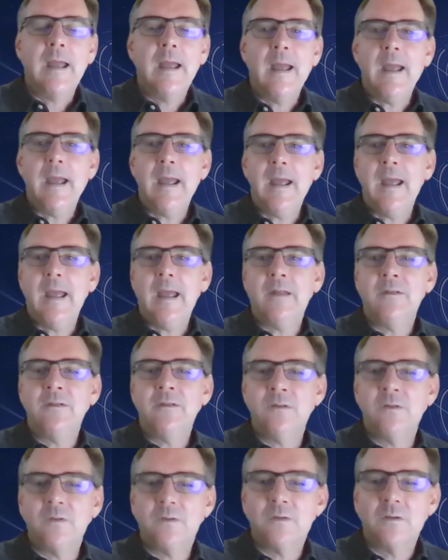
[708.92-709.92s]

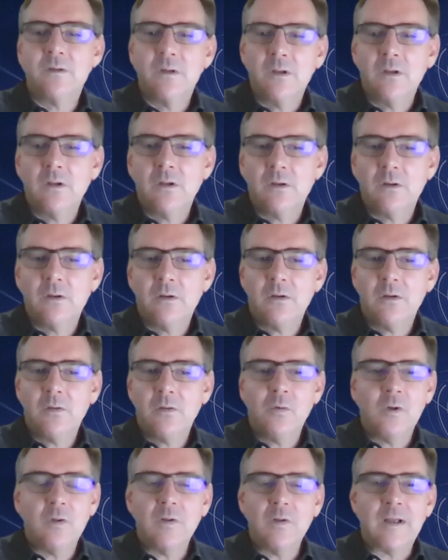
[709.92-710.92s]
And
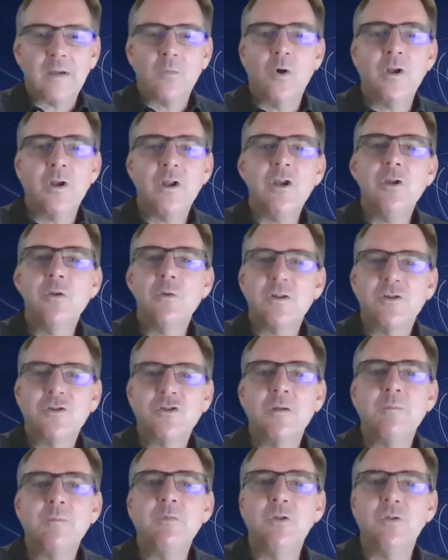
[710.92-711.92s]
like, what do you
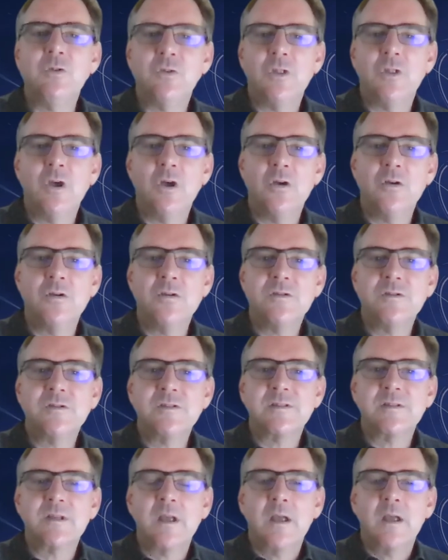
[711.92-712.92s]
attribute those?